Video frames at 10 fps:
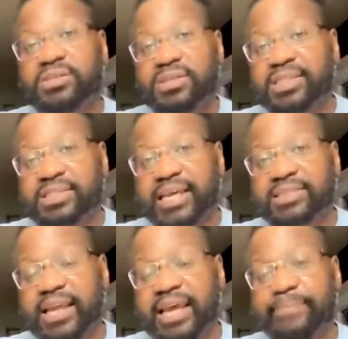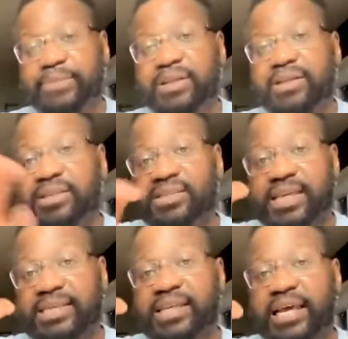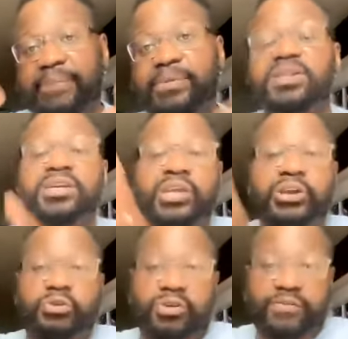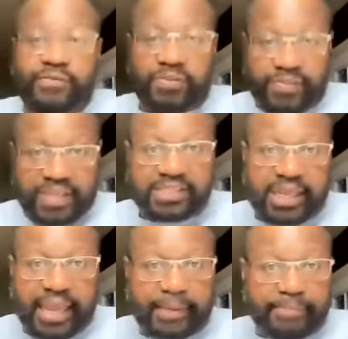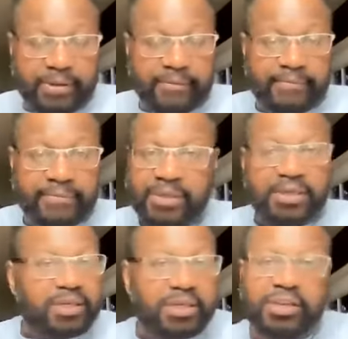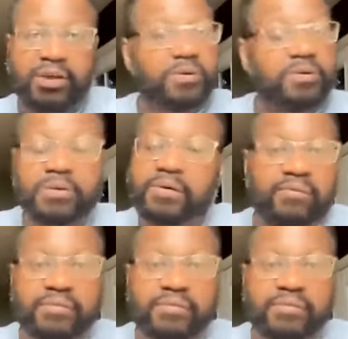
This has to happen, and this has to happen in order for this to happen. No.